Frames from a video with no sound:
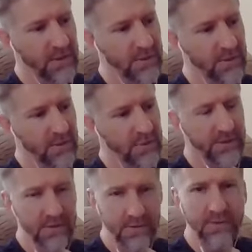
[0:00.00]
you know
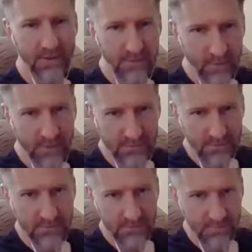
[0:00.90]
read the new testament
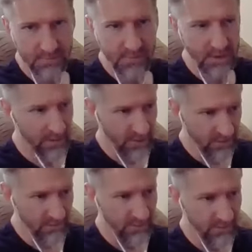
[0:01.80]
and
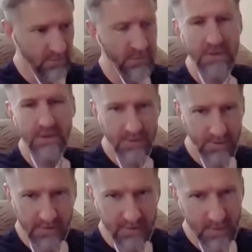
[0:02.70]
then
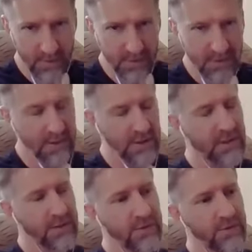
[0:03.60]
testament
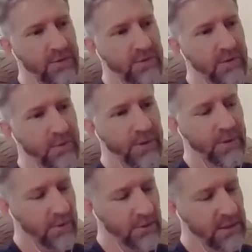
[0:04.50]
and there's just
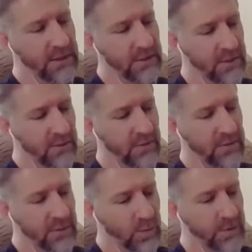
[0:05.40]
something really
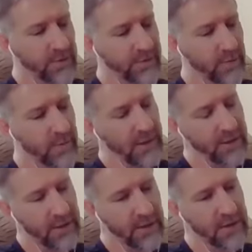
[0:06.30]
really wonderful
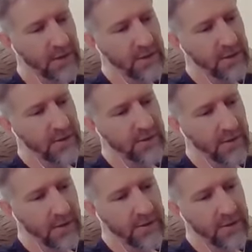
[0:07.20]
about that
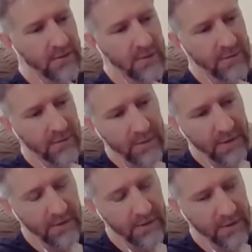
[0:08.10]
dirk talk to us
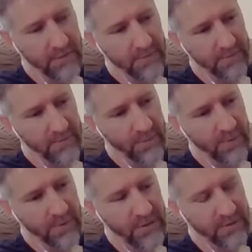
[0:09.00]
about um
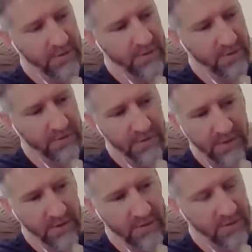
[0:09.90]
david says i
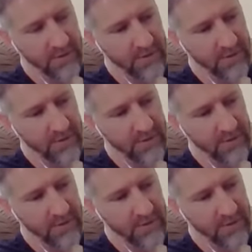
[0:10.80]
think it's in